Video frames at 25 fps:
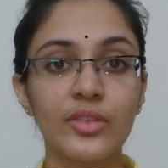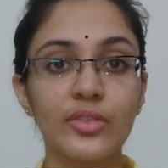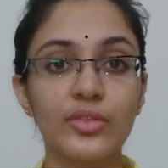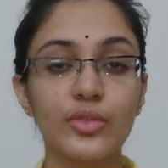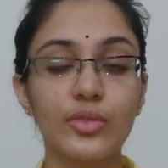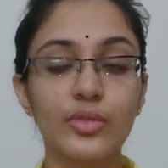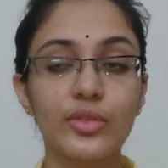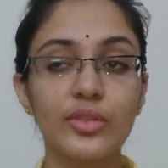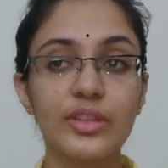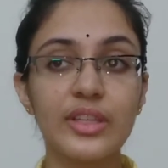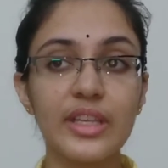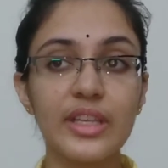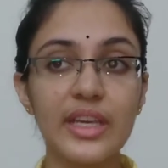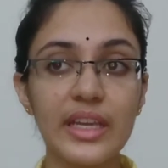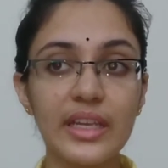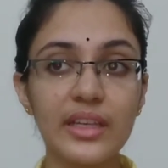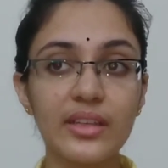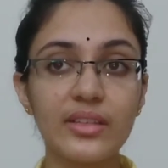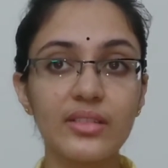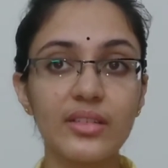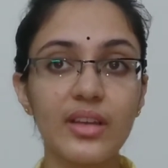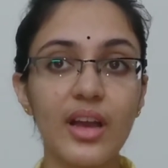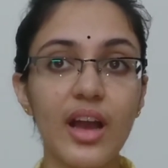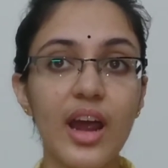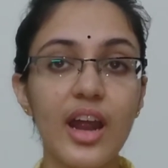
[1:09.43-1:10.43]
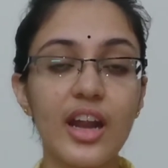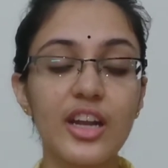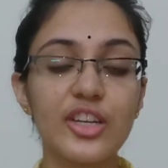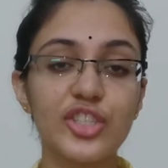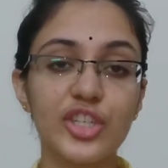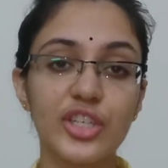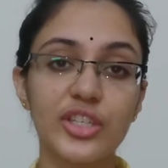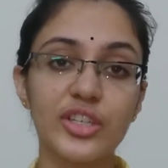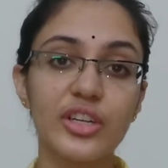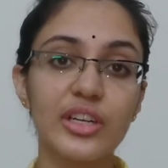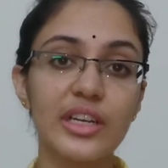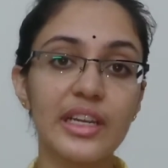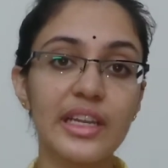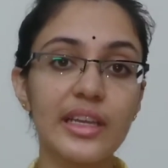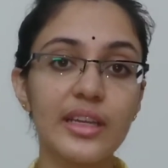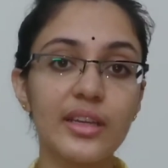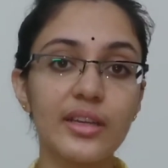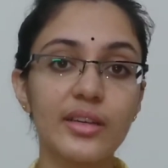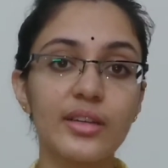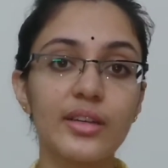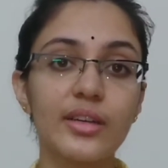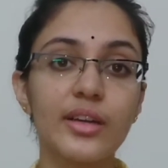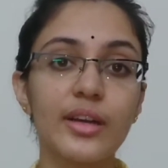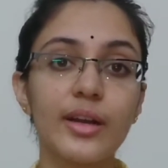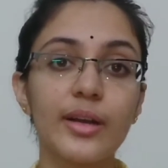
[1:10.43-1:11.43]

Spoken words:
So these are generally